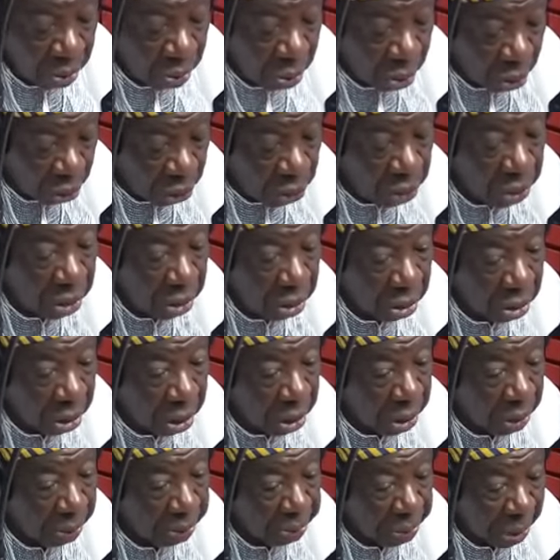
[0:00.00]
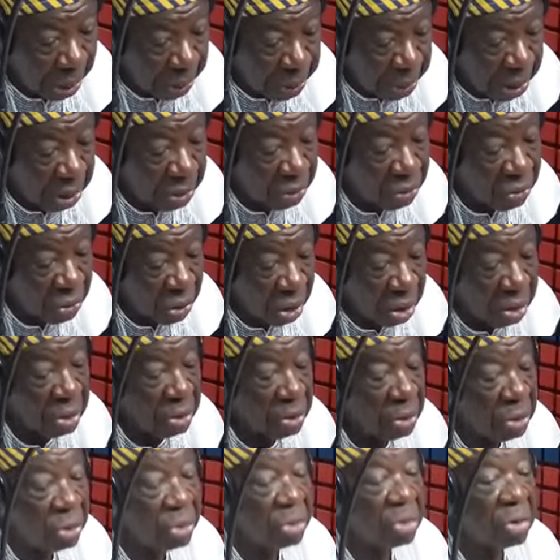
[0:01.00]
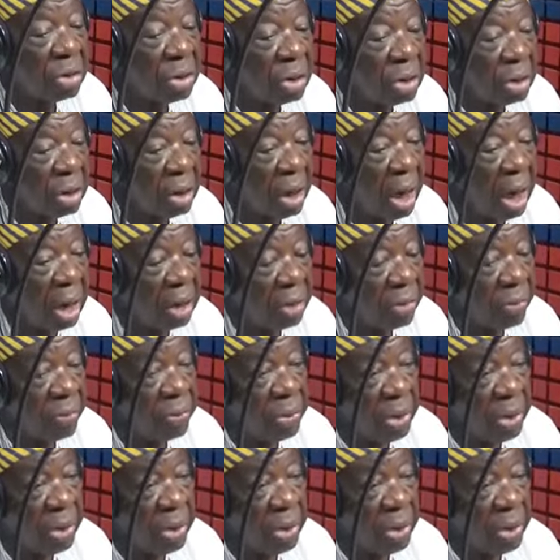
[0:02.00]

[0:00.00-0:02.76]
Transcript: Both the permanent secretary at the